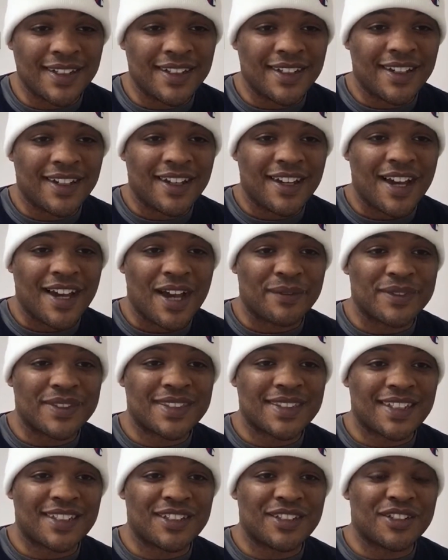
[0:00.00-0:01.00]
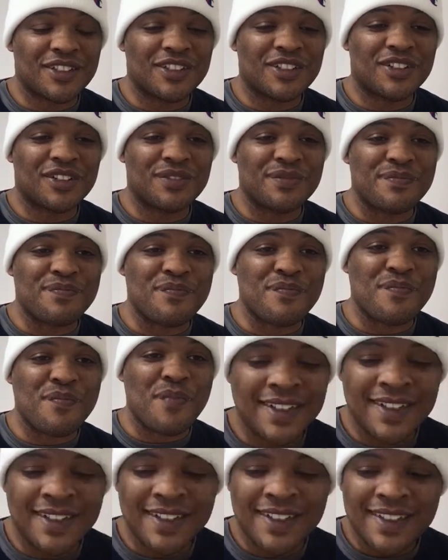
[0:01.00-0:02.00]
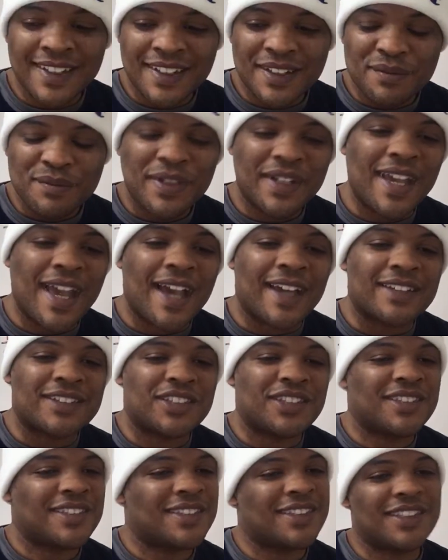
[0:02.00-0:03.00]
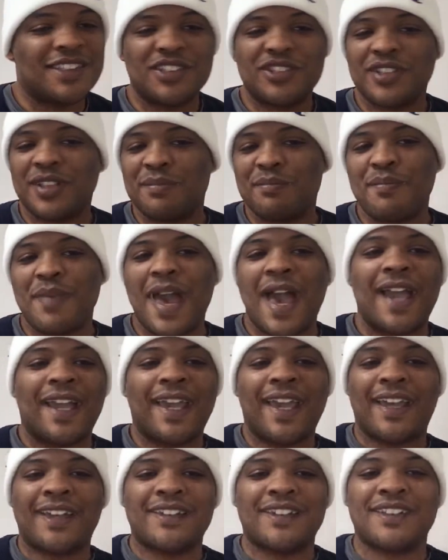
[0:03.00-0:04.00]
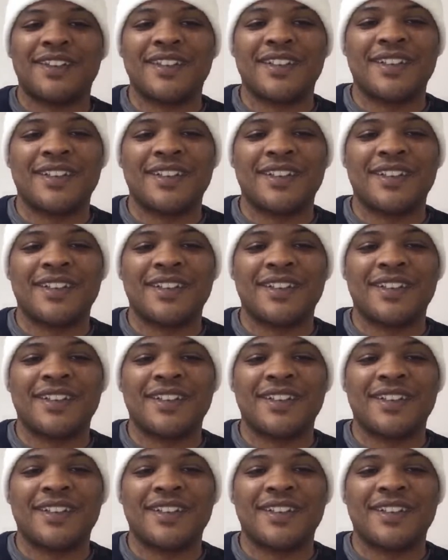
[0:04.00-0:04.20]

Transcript: I'm just like, you're her mom. But yeah, she straight backhanded her.